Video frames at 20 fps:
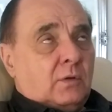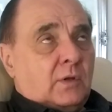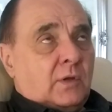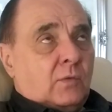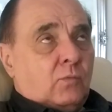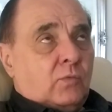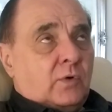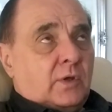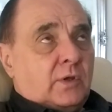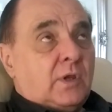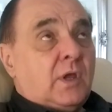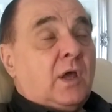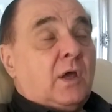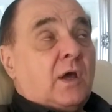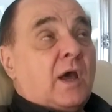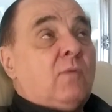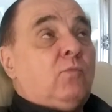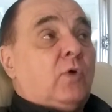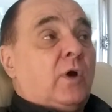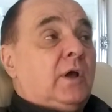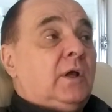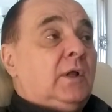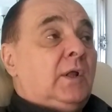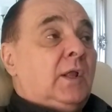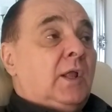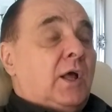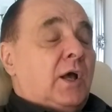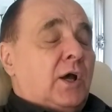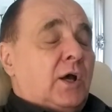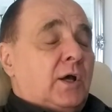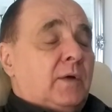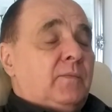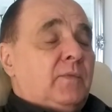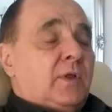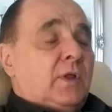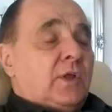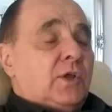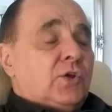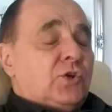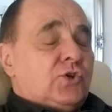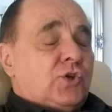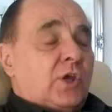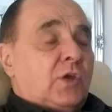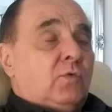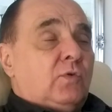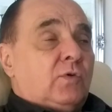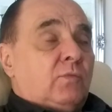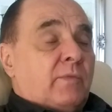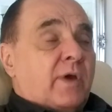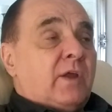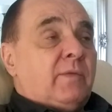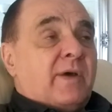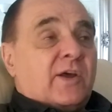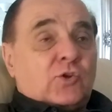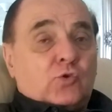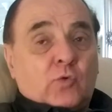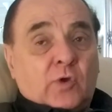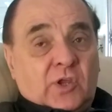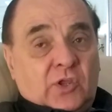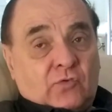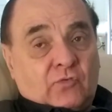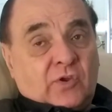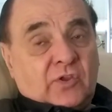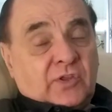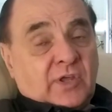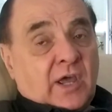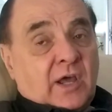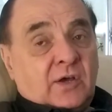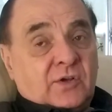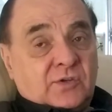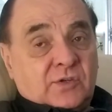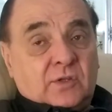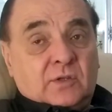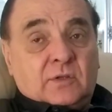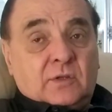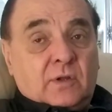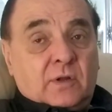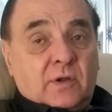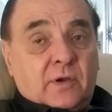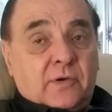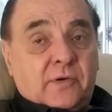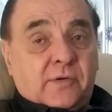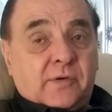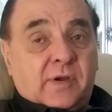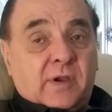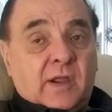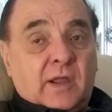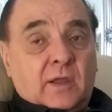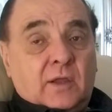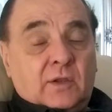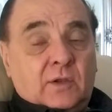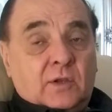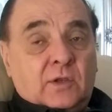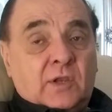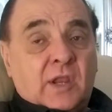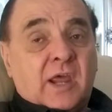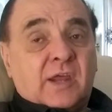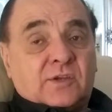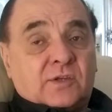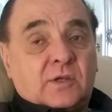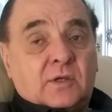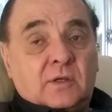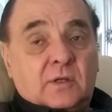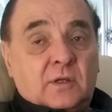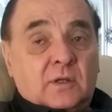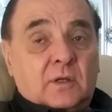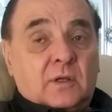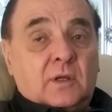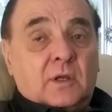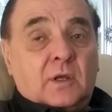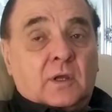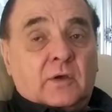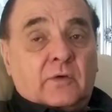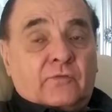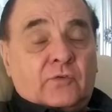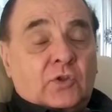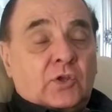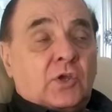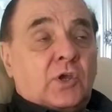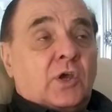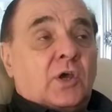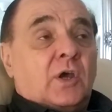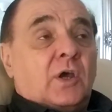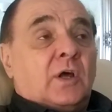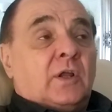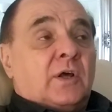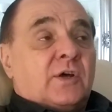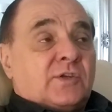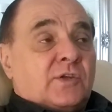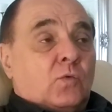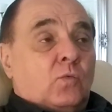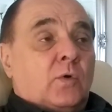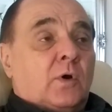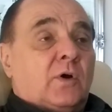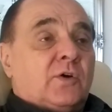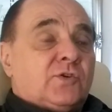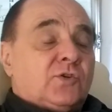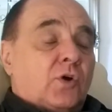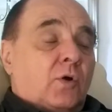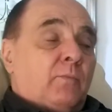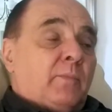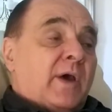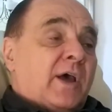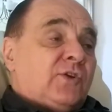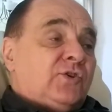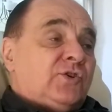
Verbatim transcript: I'm like, yeah, I'm white. Um, she made about 23,000 That's it. net for the year. And I said, well, it's not bad.